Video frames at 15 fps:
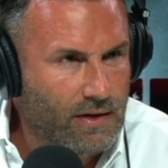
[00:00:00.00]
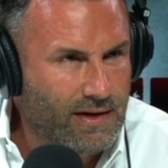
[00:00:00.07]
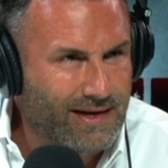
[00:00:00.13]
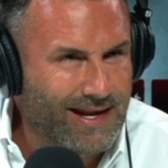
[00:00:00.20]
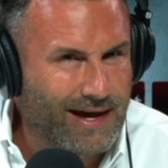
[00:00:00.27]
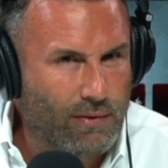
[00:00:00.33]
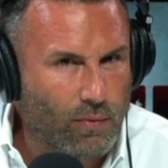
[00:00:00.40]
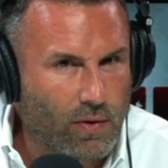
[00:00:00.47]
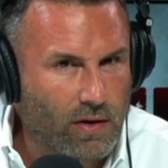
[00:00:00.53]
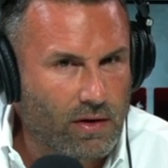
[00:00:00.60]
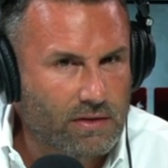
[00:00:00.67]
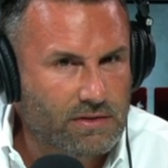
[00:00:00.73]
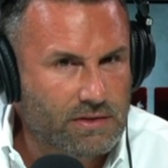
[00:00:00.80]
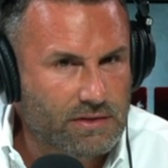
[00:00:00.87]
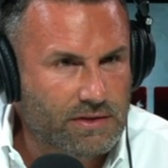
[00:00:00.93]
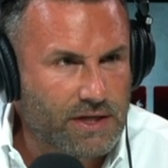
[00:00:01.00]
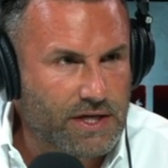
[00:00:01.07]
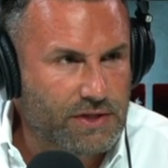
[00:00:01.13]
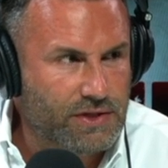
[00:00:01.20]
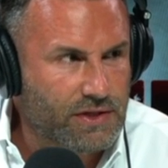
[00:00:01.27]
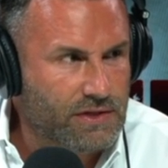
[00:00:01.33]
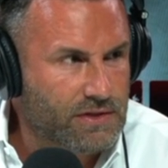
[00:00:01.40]
networks,
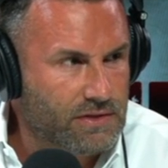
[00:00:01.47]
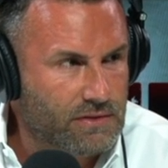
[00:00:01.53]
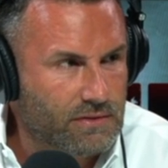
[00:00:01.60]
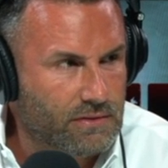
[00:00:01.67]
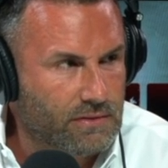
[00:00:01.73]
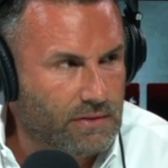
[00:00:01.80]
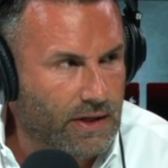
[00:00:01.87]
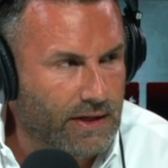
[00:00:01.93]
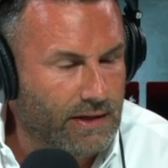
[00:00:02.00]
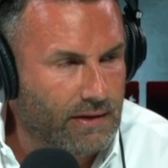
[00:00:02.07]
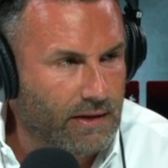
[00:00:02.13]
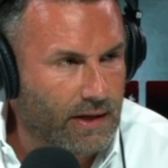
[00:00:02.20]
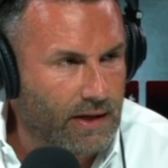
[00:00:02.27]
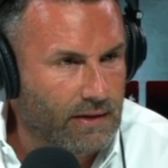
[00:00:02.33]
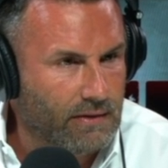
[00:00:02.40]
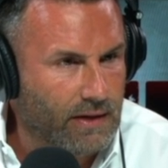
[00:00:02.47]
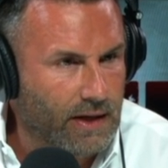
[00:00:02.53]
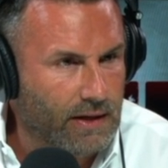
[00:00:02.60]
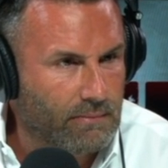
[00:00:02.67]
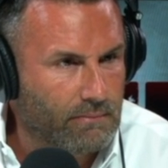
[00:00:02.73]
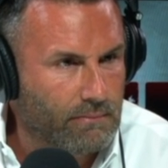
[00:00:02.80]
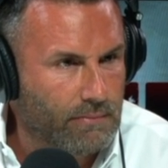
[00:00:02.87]
teaches, and and
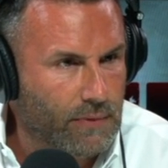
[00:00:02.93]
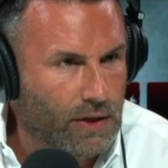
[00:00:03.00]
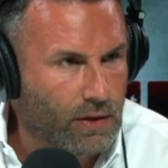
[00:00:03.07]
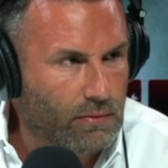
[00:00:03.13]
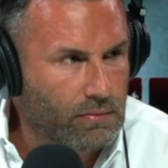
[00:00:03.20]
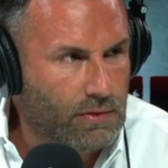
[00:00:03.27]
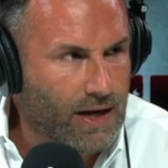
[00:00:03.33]
and you know,